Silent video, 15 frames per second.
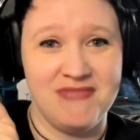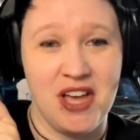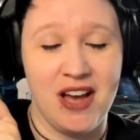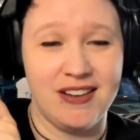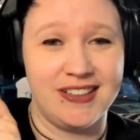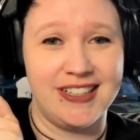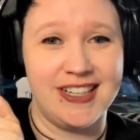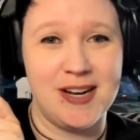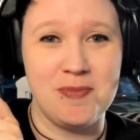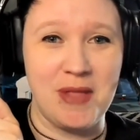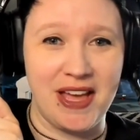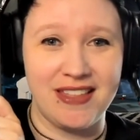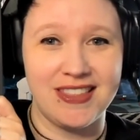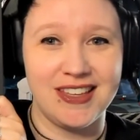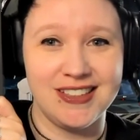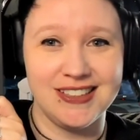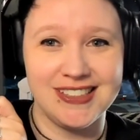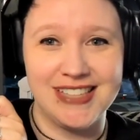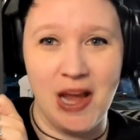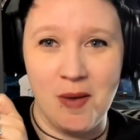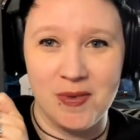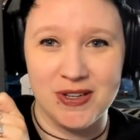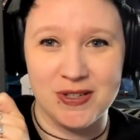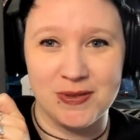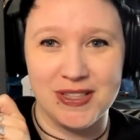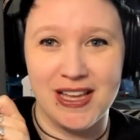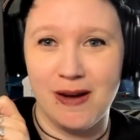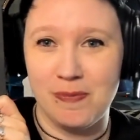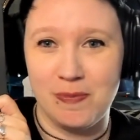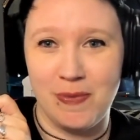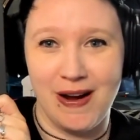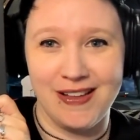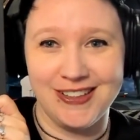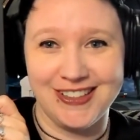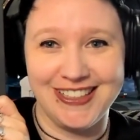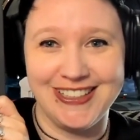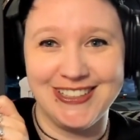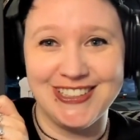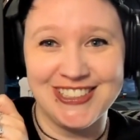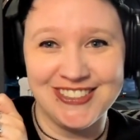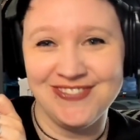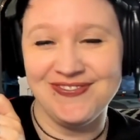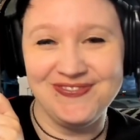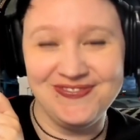hung it up like this? How much would that bother you?